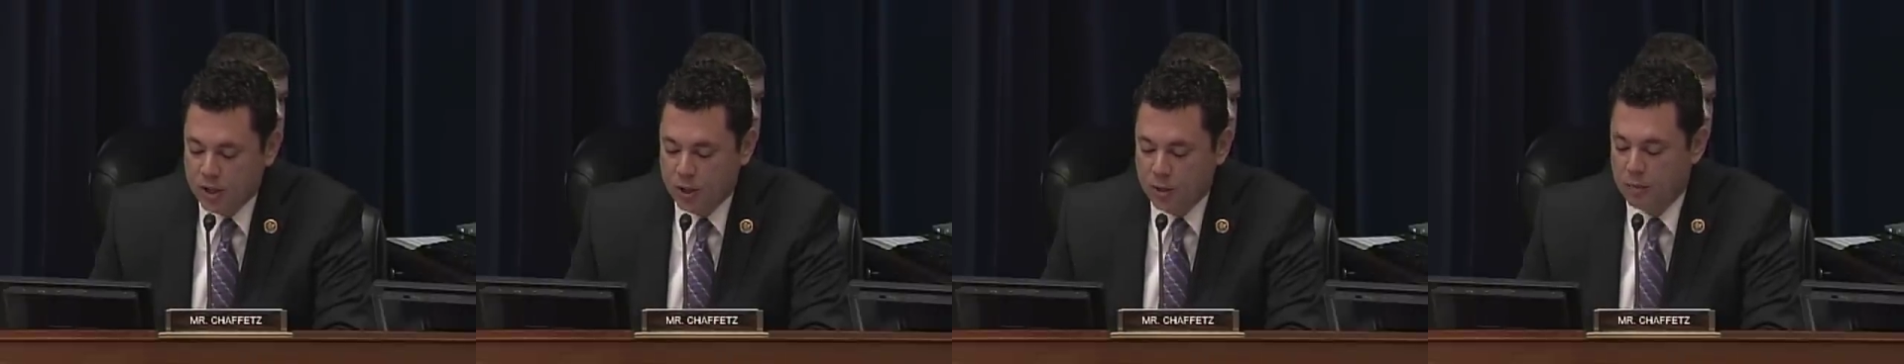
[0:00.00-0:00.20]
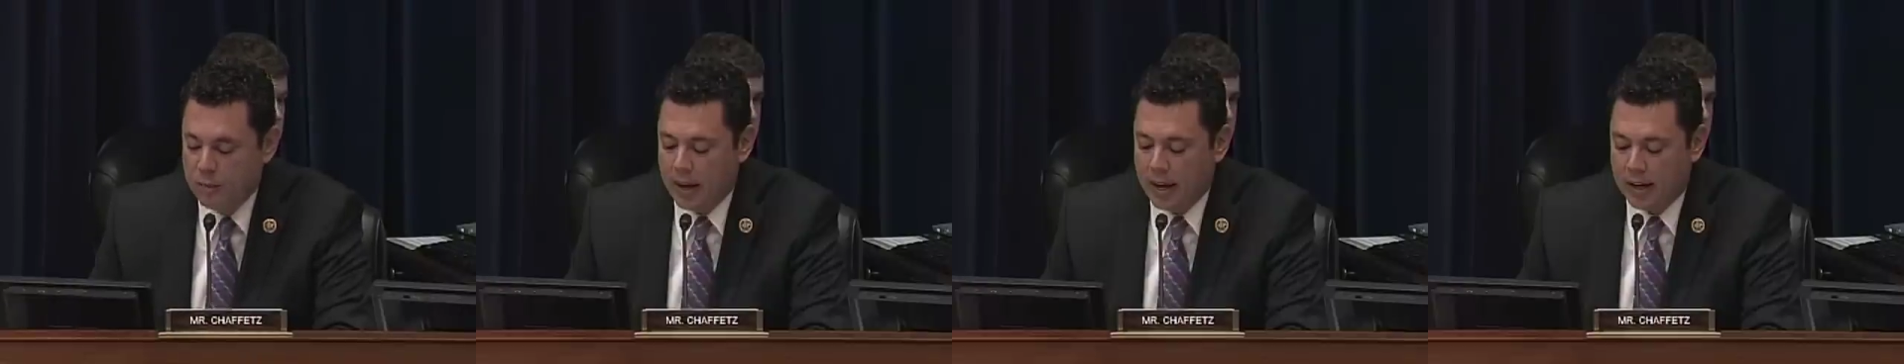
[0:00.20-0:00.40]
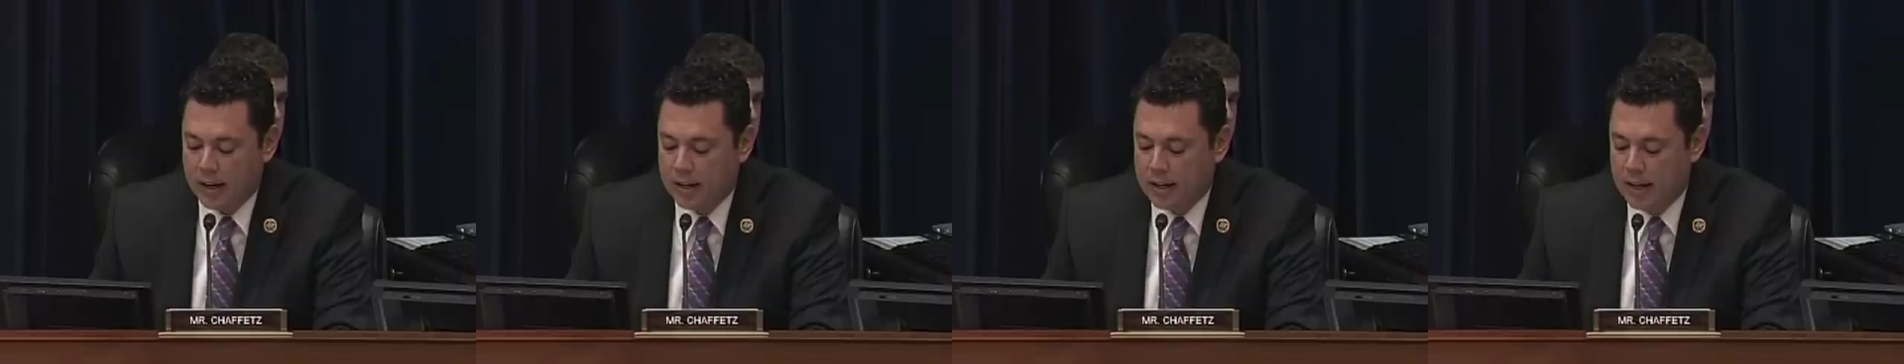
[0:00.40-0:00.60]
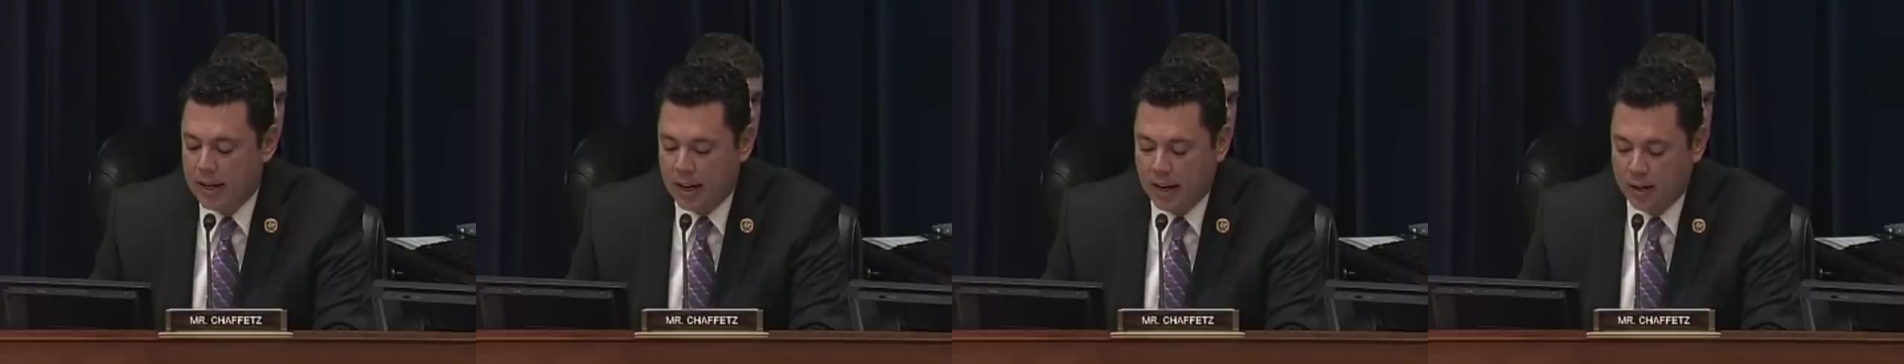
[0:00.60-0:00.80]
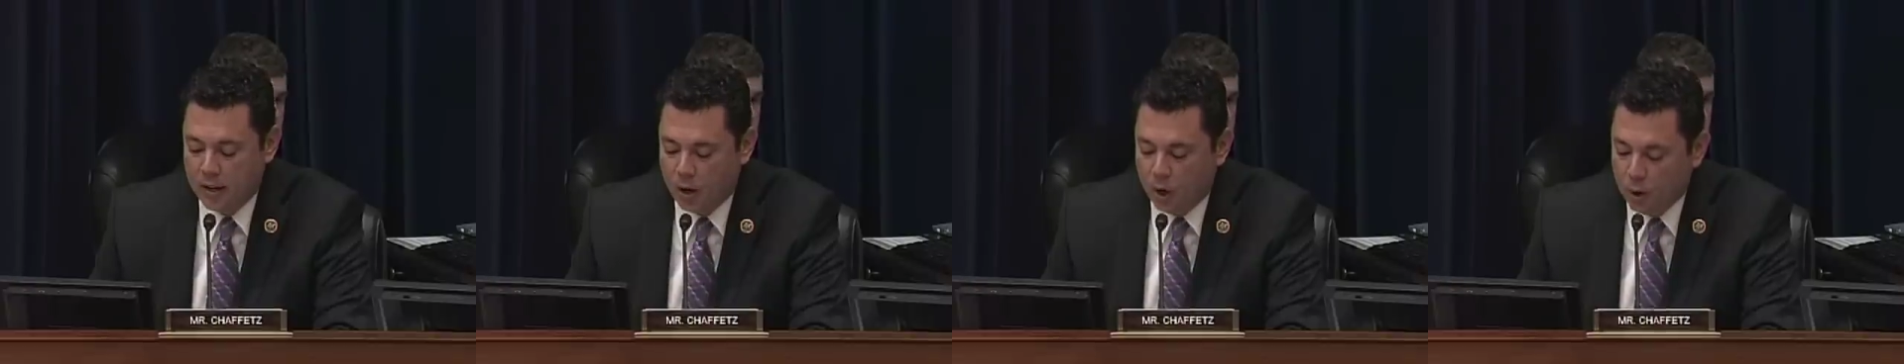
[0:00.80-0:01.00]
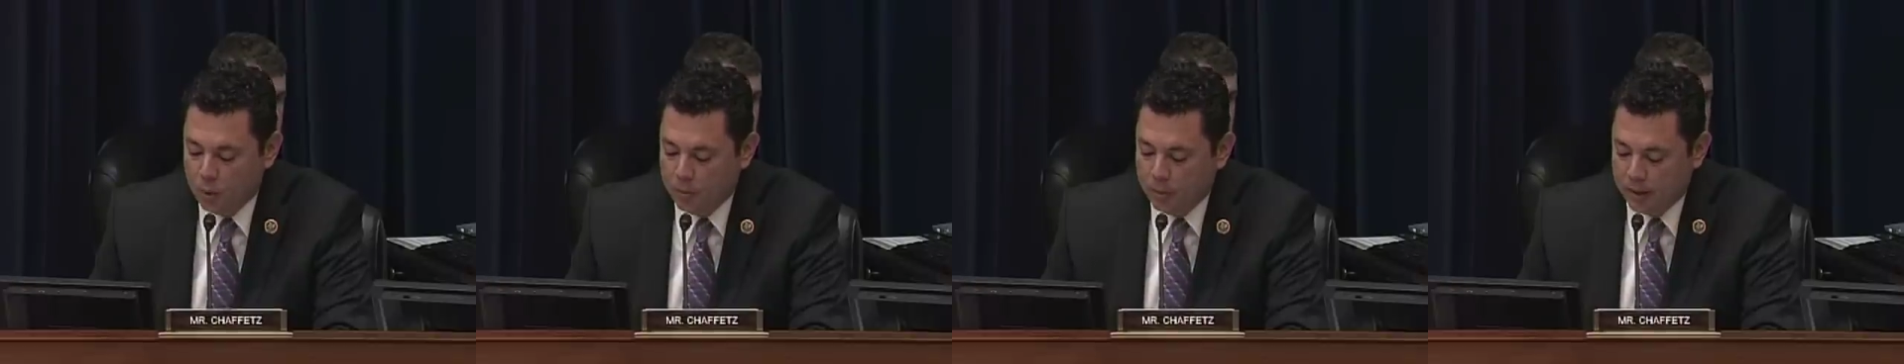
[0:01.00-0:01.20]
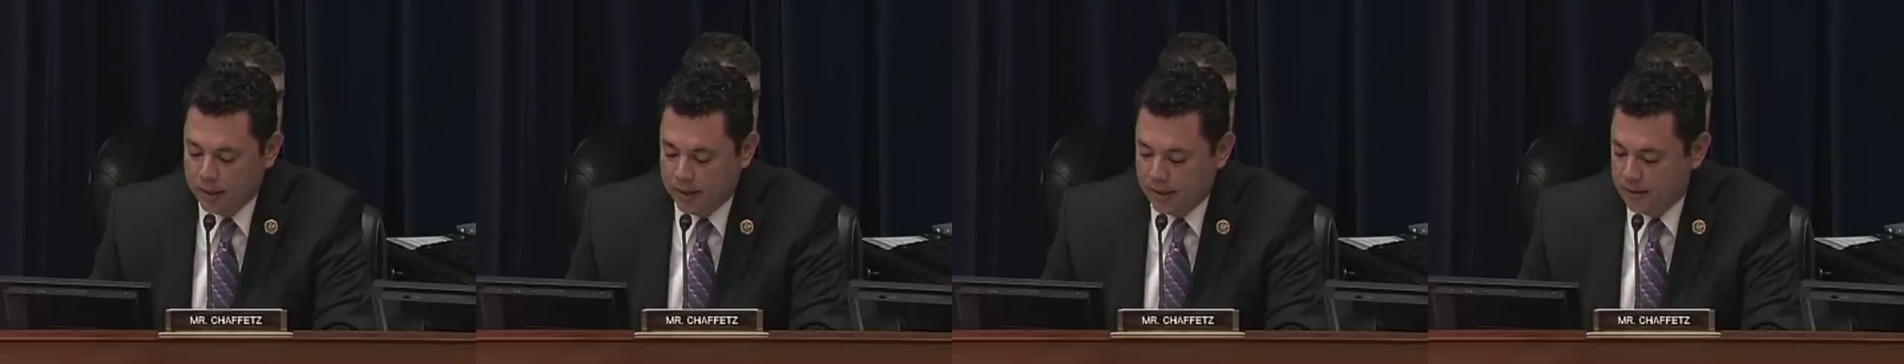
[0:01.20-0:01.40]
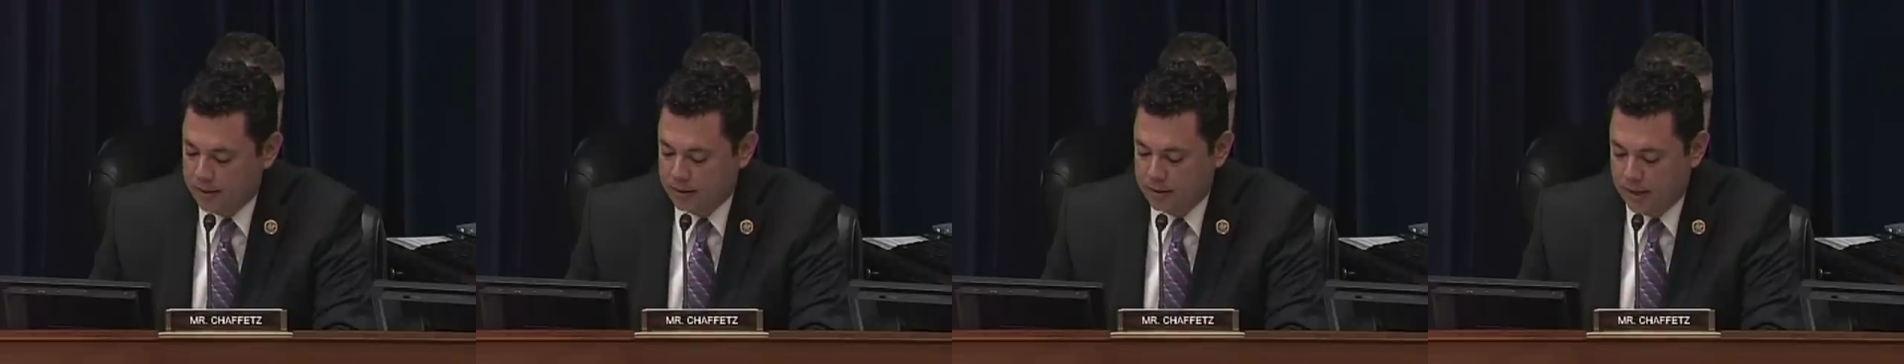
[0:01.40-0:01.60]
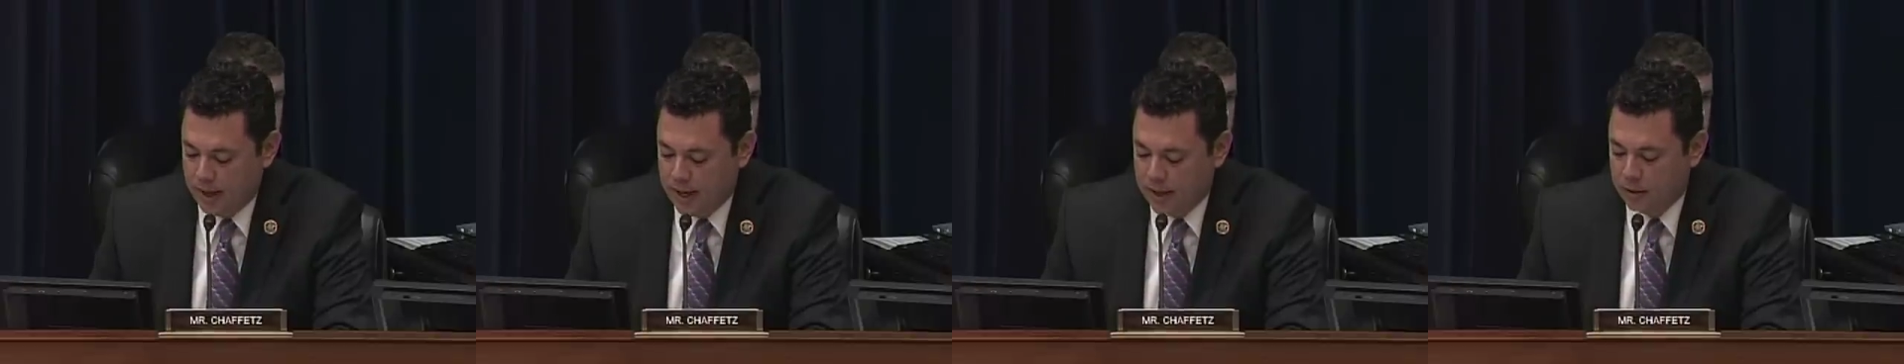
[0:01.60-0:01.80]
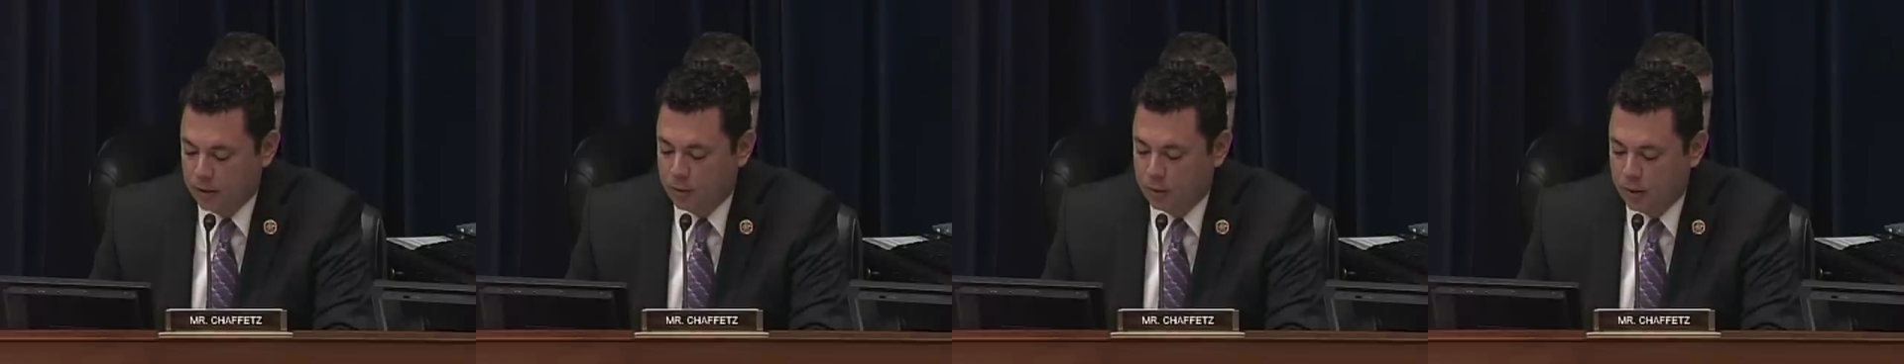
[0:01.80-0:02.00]
humanity, and openness,"
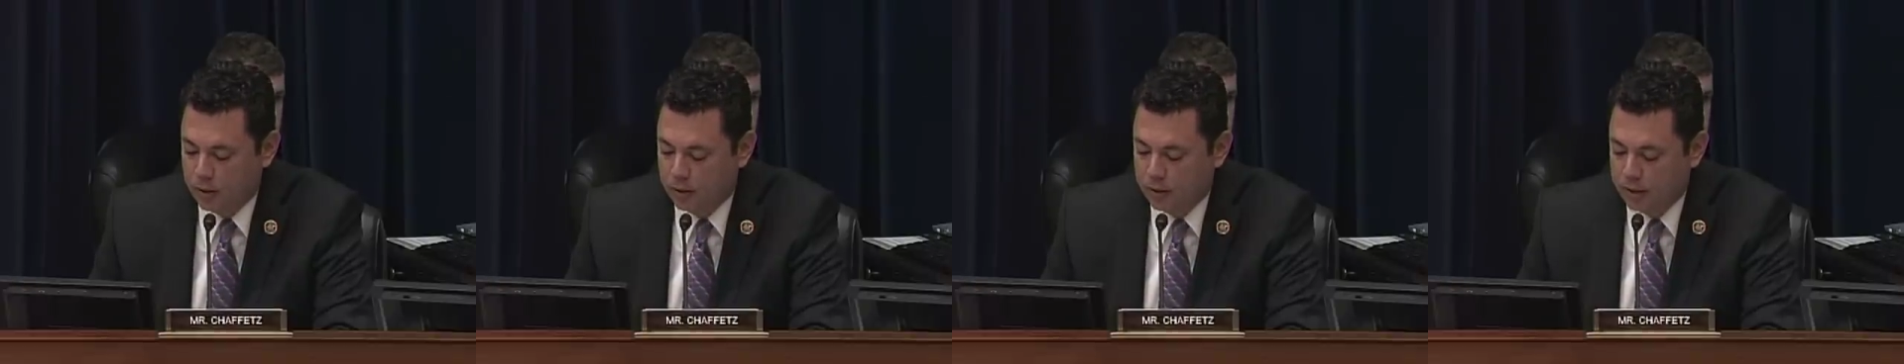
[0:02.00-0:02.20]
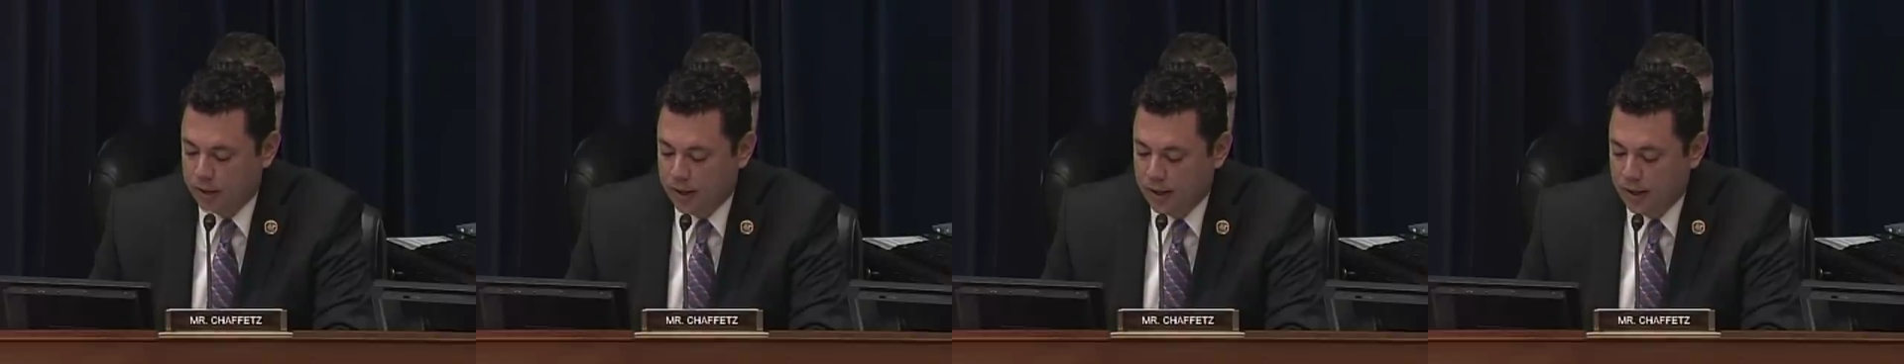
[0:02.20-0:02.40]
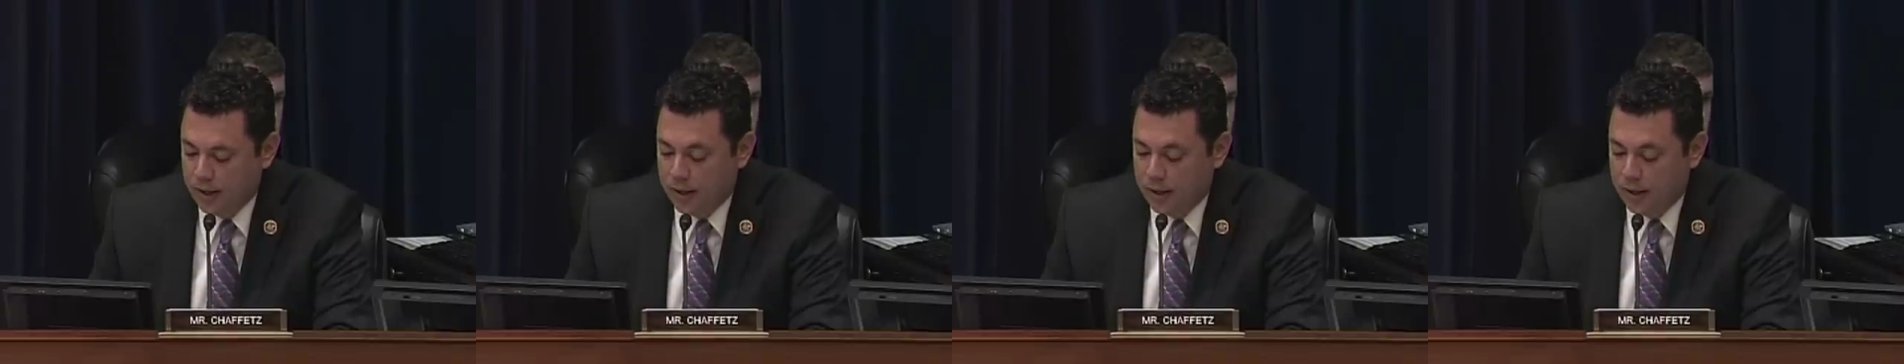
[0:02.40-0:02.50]
end quote,